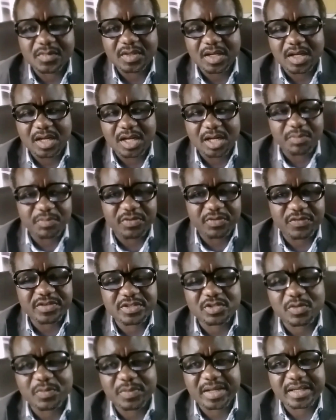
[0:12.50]
I'm
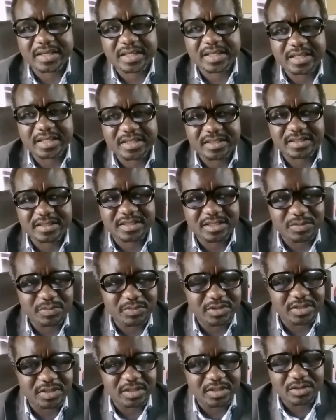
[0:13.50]
Professor Mike
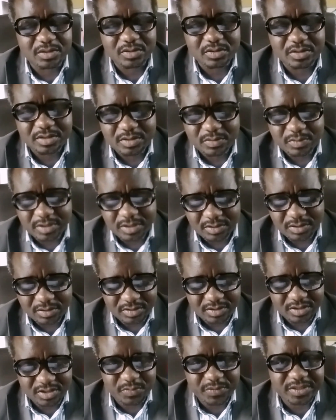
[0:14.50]
Simidele Odimayo, the
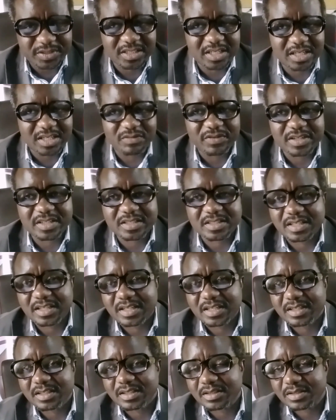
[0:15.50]
Special
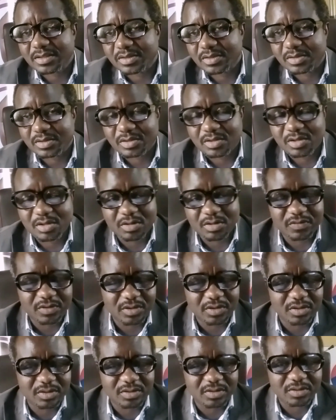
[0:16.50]
Advisor to the
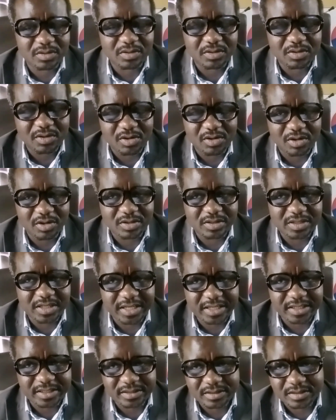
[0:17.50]
Governor on
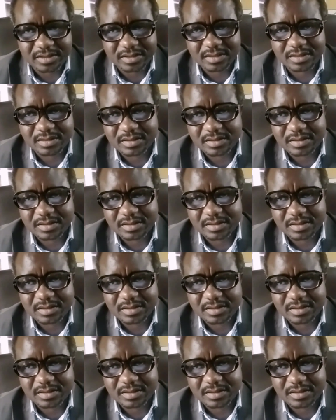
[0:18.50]
Health.